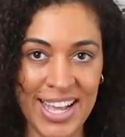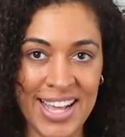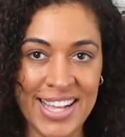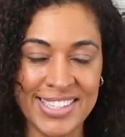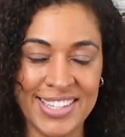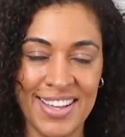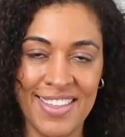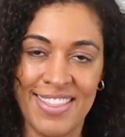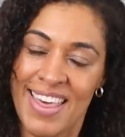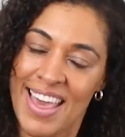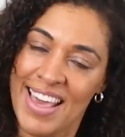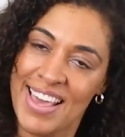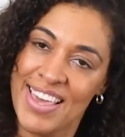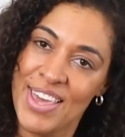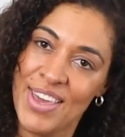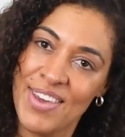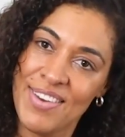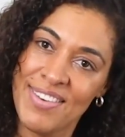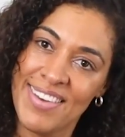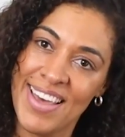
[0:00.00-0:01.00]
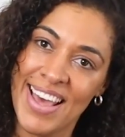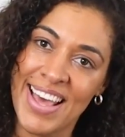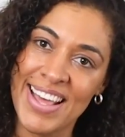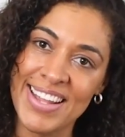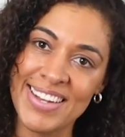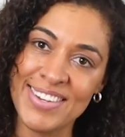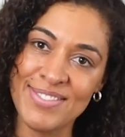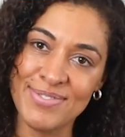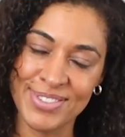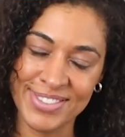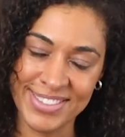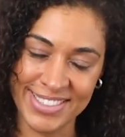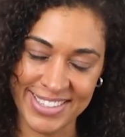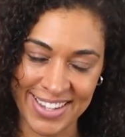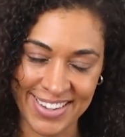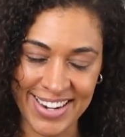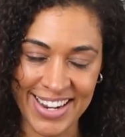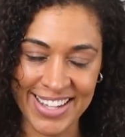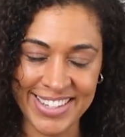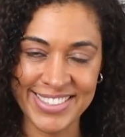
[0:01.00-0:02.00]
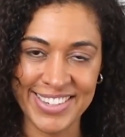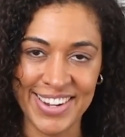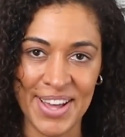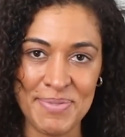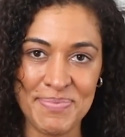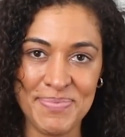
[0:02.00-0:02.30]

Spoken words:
So thank you, and we'll see you next time.